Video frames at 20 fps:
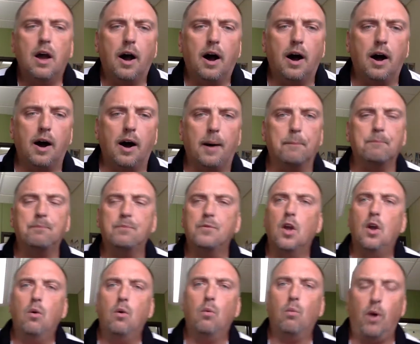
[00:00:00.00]

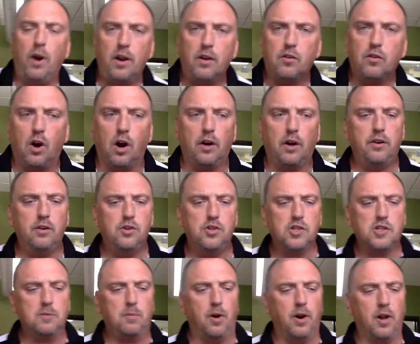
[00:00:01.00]
Want to talk to you
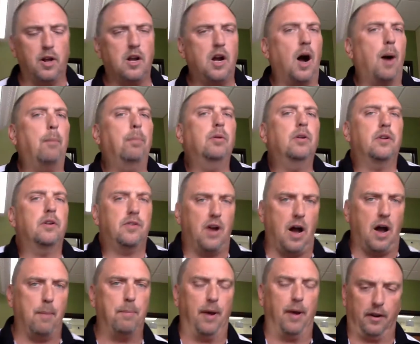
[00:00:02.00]
just about a couple of
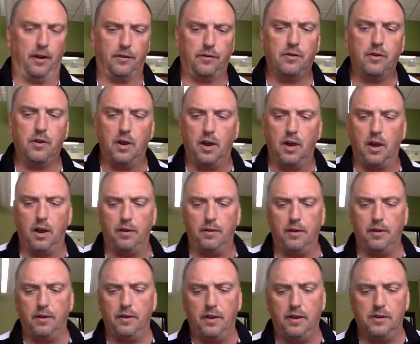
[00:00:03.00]
topics,
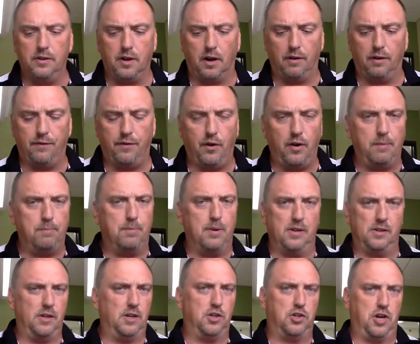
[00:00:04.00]
and these are very
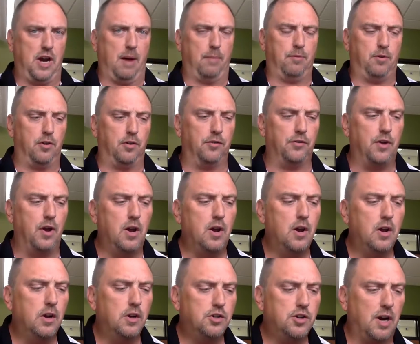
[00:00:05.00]
busy chapters.
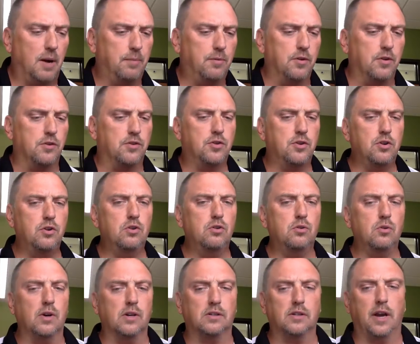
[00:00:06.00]
Chapter
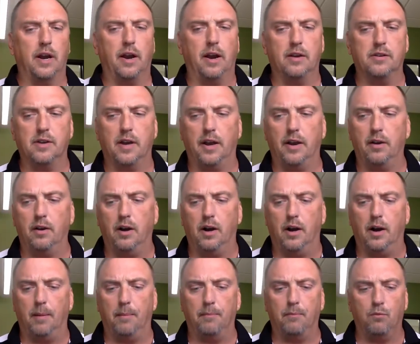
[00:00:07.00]
2, as I
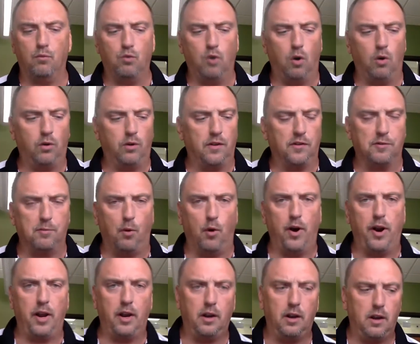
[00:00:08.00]
wrote this
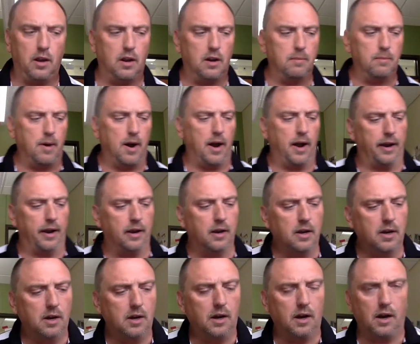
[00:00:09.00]
morning in my
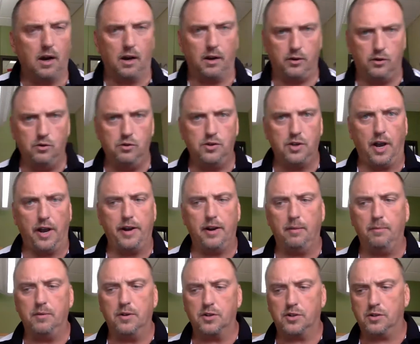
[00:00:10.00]
news
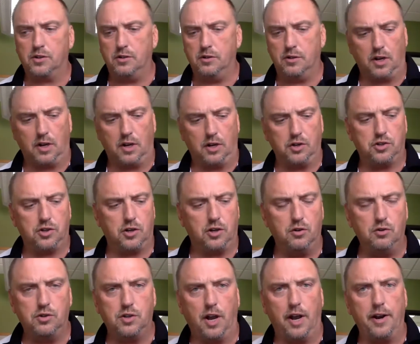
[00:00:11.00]
item, discussion
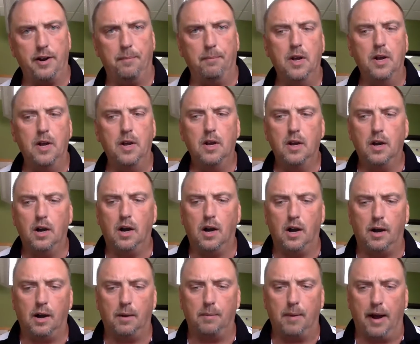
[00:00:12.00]
news item
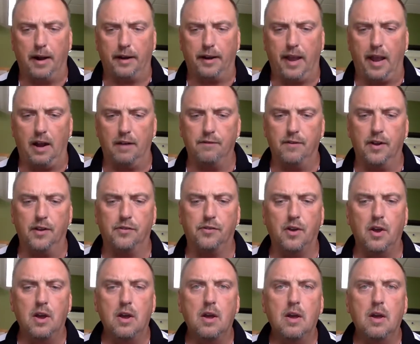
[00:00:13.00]
on Canvas,